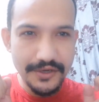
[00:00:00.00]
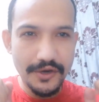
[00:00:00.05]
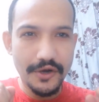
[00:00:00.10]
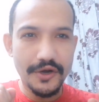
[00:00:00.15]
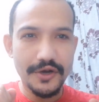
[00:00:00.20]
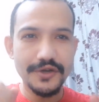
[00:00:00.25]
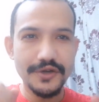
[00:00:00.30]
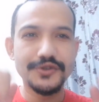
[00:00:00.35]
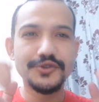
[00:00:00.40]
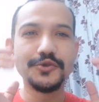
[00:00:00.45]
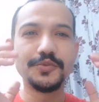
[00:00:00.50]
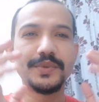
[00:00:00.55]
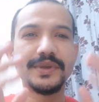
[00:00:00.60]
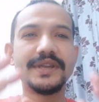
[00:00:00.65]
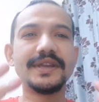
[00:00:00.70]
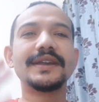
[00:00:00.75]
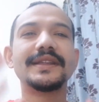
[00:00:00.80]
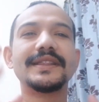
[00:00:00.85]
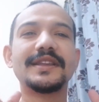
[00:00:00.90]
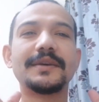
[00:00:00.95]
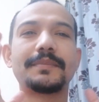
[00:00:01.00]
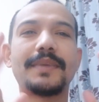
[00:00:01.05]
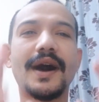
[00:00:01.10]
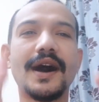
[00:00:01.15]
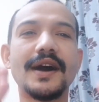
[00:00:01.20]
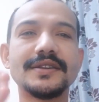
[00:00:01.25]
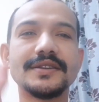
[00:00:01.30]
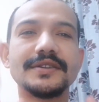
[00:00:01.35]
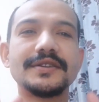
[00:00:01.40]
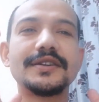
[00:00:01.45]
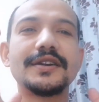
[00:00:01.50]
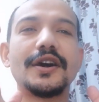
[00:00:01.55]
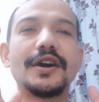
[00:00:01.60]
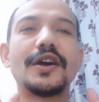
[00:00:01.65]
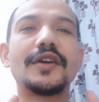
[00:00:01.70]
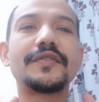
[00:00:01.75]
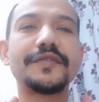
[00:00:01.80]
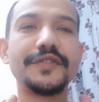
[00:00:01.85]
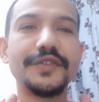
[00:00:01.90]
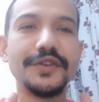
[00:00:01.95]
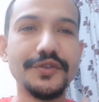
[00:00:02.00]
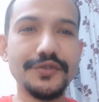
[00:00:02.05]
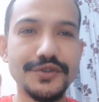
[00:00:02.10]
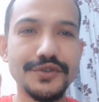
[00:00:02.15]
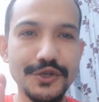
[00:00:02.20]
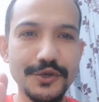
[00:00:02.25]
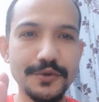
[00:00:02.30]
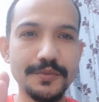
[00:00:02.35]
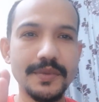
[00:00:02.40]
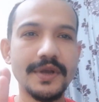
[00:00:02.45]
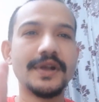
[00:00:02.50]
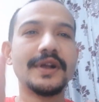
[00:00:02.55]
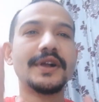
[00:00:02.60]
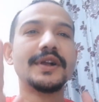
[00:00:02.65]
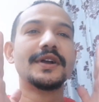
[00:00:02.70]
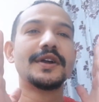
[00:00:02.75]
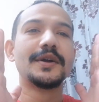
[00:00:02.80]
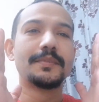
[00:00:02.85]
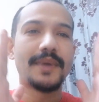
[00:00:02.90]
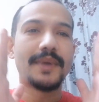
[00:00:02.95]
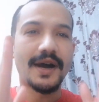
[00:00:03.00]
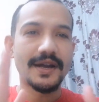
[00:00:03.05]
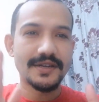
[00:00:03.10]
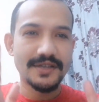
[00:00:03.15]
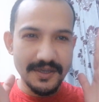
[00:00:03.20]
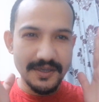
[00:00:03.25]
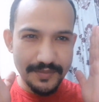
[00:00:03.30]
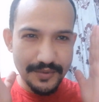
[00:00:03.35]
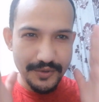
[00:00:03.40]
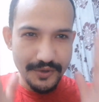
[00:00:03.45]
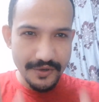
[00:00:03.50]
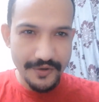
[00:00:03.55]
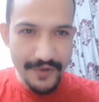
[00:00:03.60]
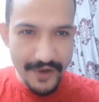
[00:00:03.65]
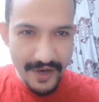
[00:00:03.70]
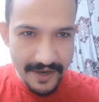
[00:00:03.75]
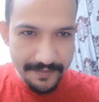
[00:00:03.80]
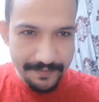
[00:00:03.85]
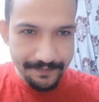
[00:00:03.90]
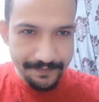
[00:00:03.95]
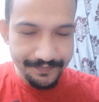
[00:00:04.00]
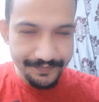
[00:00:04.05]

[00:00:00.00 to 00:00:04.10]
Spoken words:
or to be the partner of YouTube Partner Program.